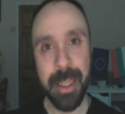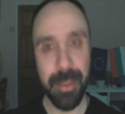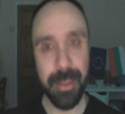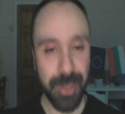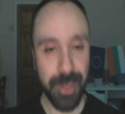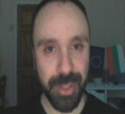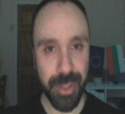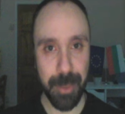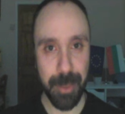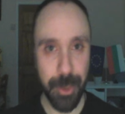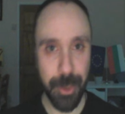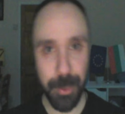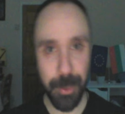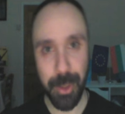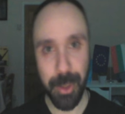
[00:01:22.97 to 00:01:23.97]
First thing we're
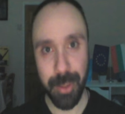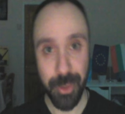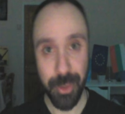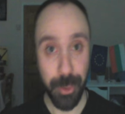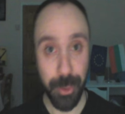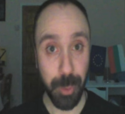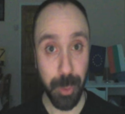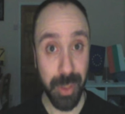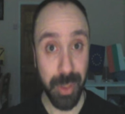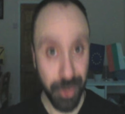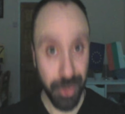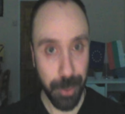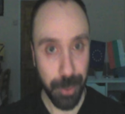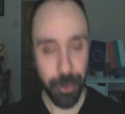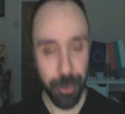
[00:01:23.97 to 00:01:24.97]
going to cover is going to be the
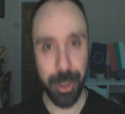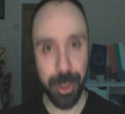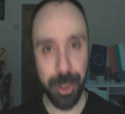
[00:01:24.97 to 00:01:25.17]
skill tree,